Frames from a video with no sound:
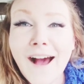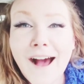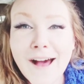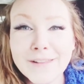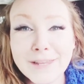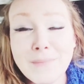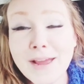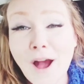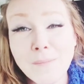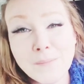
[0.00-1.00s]
Uh, leave me a
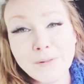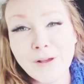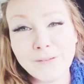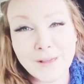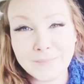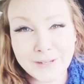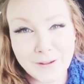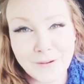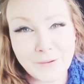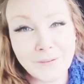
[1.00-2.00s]
comment below. Let me
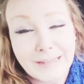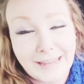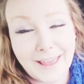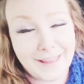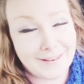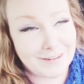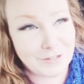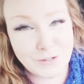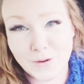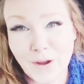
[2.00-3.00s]
know, hey,
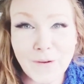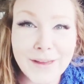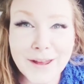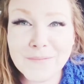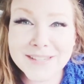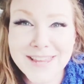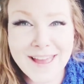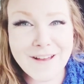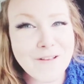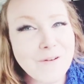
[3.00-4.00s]
did you go hit up the
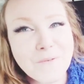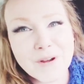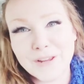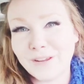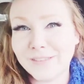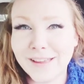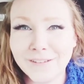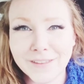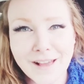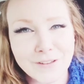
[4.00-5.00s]
sale? What do you think
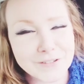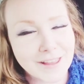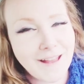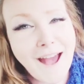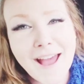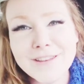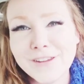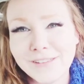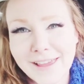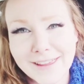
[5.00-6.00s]
of the colors I got? Do
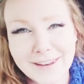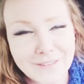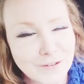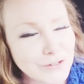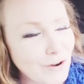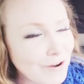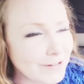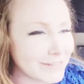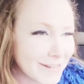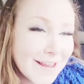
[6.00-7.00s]
you like any of those
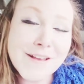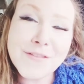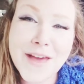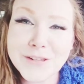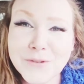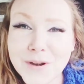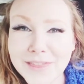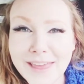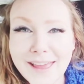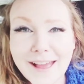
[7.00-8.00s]
yarns? That sort of
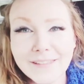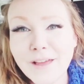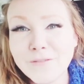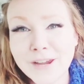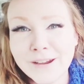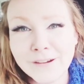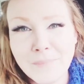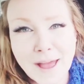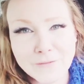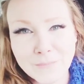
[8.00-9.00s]
thing. I love to hear
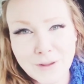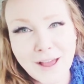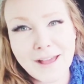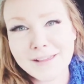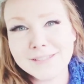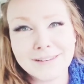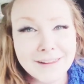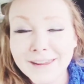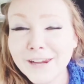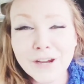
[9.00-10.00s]
back from you guys and
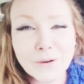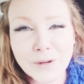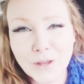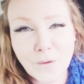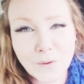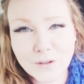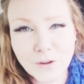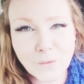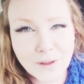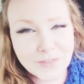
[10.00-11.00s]
hear what you would
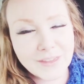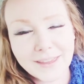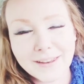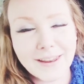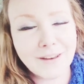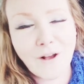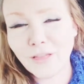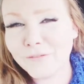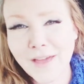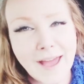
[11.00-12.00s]
do with it and all
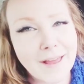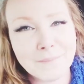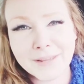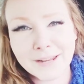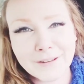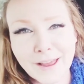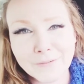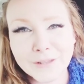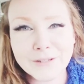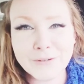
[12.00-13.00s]
of that. I mean, I, I
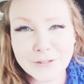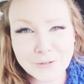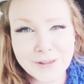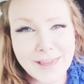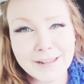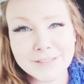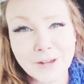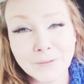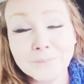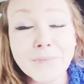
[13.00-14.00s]
really do enjoy that.
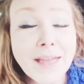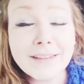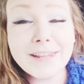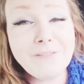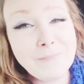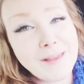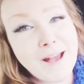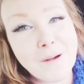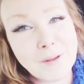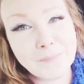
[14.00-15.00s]
So leave me a
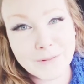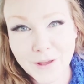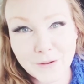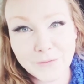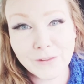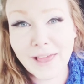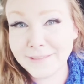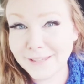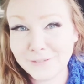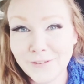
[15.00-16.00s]
comment below. If you
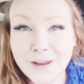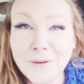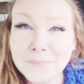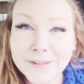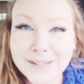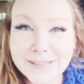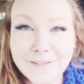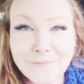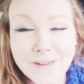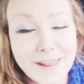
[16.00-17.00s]
like this video, please
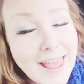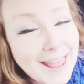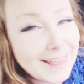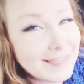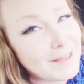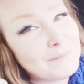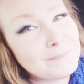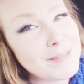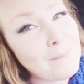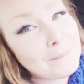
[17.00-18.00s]
give me a
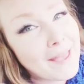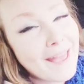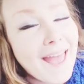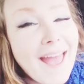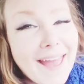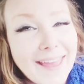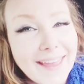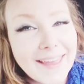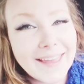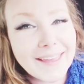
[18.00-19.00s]
thumbs up
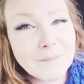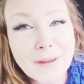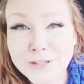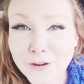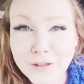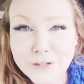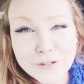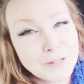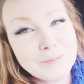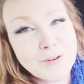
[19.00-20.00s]
and make sure that you're
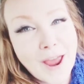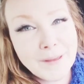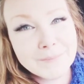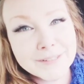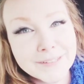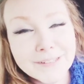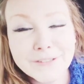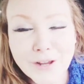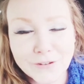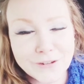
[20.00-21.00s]
subscribed.
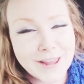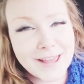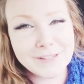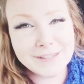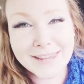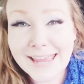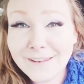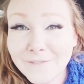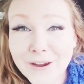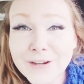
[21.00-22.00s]
Talk to you guys
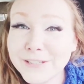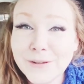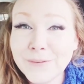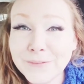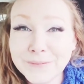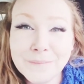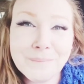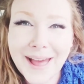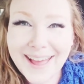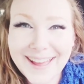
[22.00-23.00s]
again very soon.
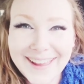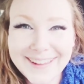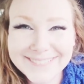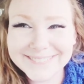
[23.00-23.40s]
Bye.